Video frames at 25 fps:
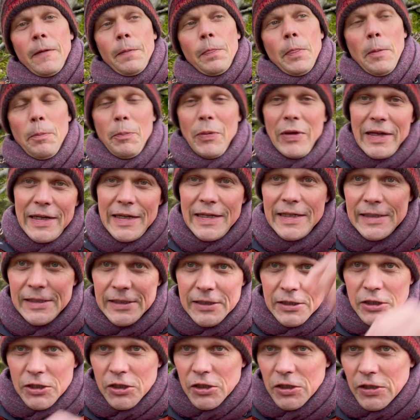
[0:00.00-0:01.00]
The
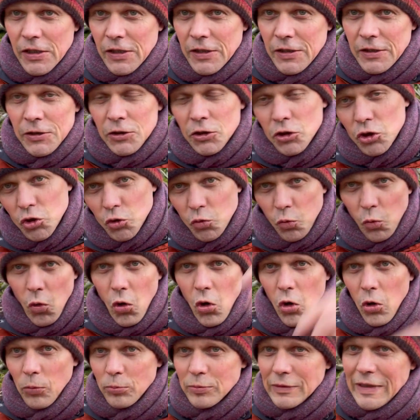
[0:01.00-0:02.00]
bees
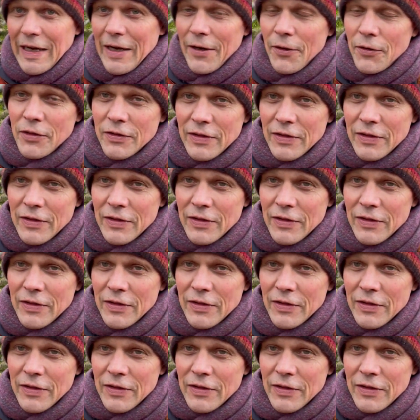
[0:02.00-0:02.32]
swarmed down